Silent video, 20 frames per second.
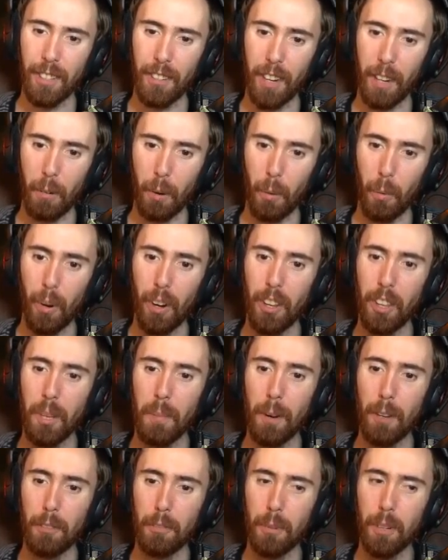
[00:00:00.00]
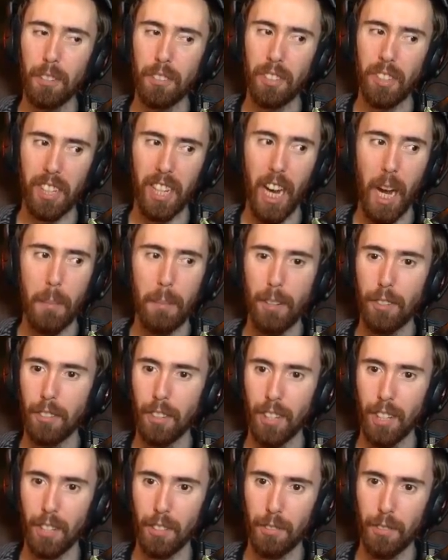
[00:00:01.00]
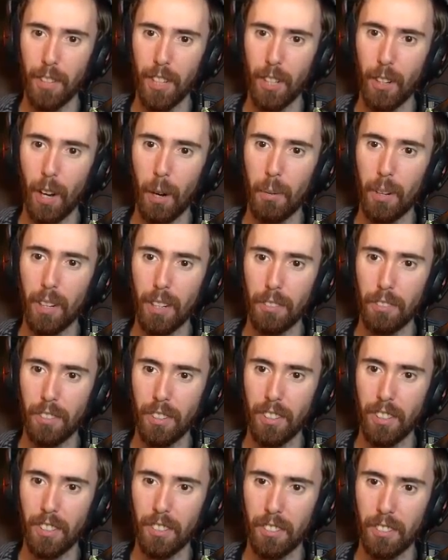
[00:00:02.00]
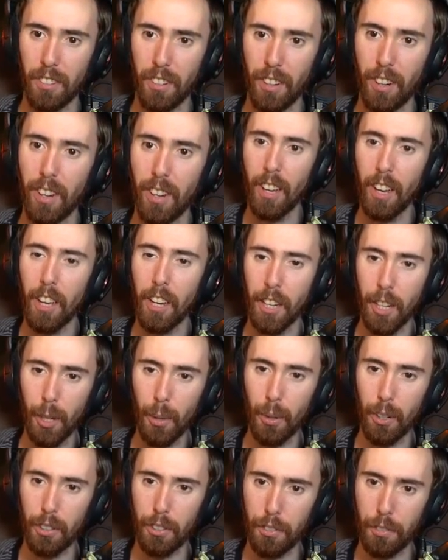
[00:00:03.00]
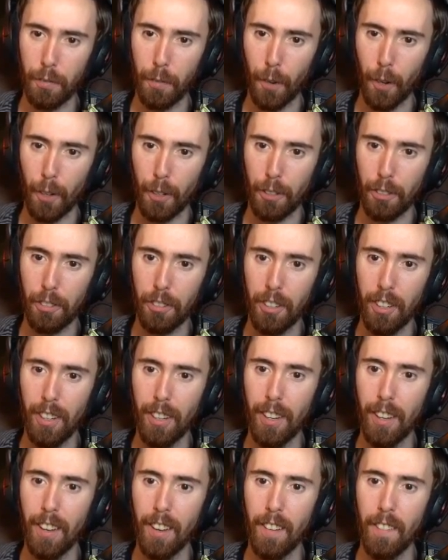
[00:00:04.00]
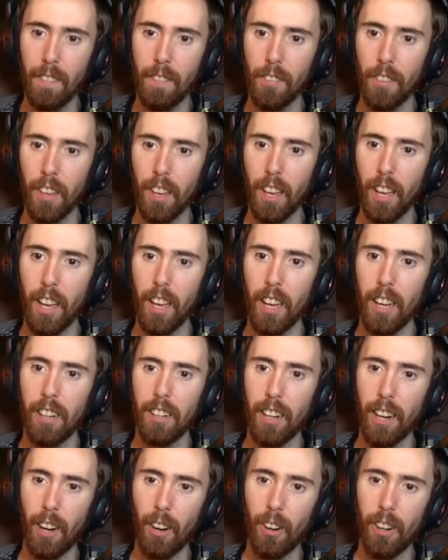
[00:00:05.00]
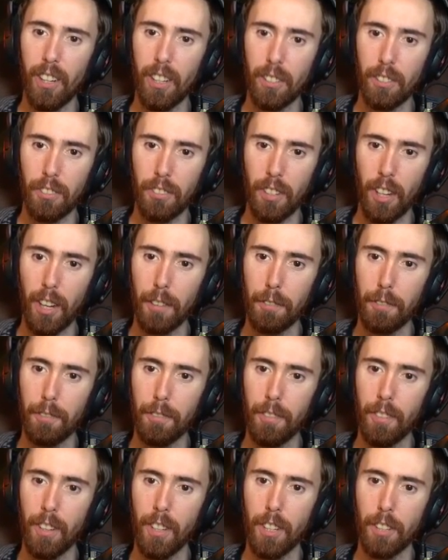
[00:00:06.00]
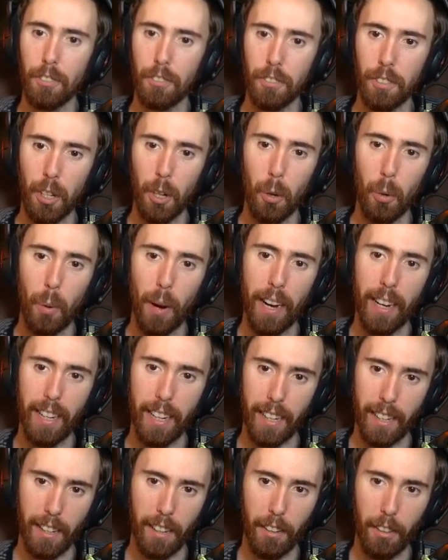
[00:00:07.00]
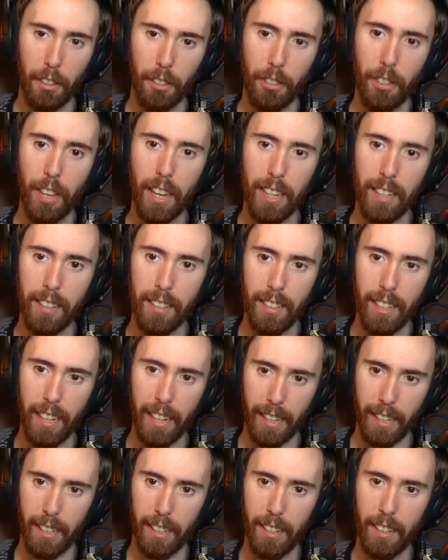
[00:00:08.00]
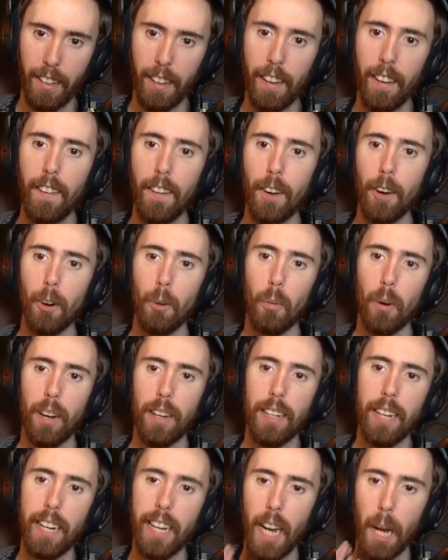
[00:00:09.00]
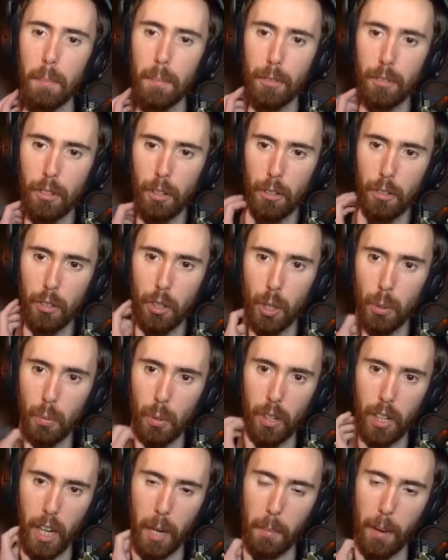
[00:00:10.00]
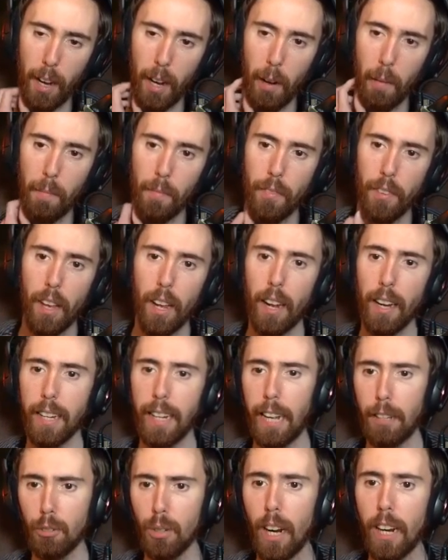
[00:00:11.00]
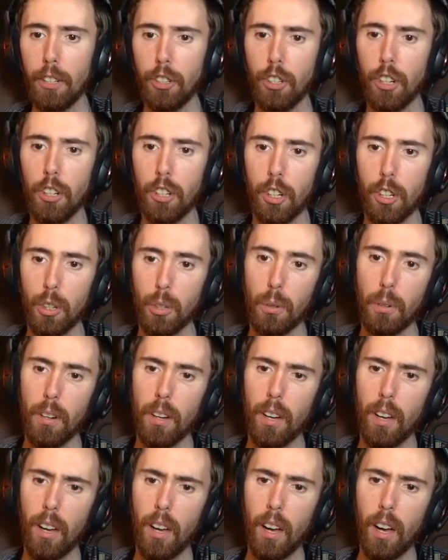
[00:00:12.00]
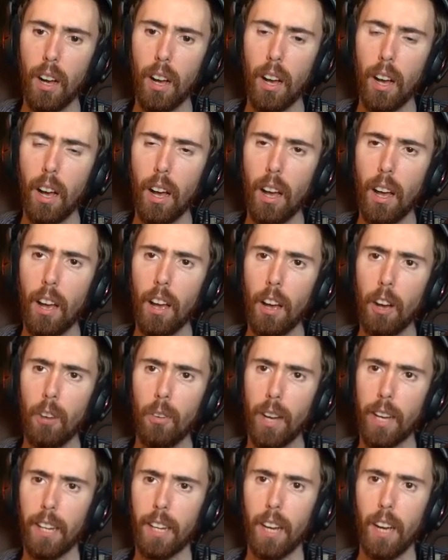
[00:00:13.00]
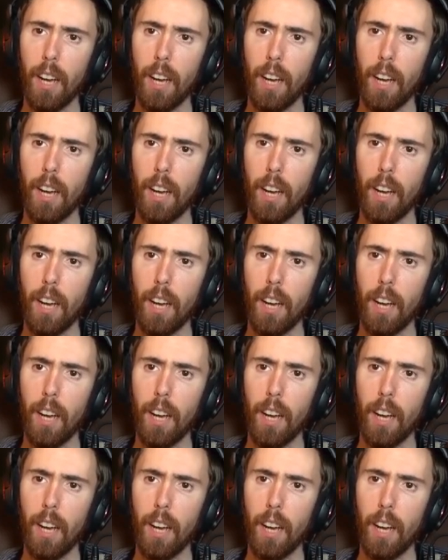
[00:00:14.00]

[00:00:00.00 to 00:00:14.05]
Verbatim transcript: what are the most recent comments on this video? I want to see this here. Newest first. Hilarious stuff. Still waiting. Thick dick. One day episode two will come out. That's what I should do. Like,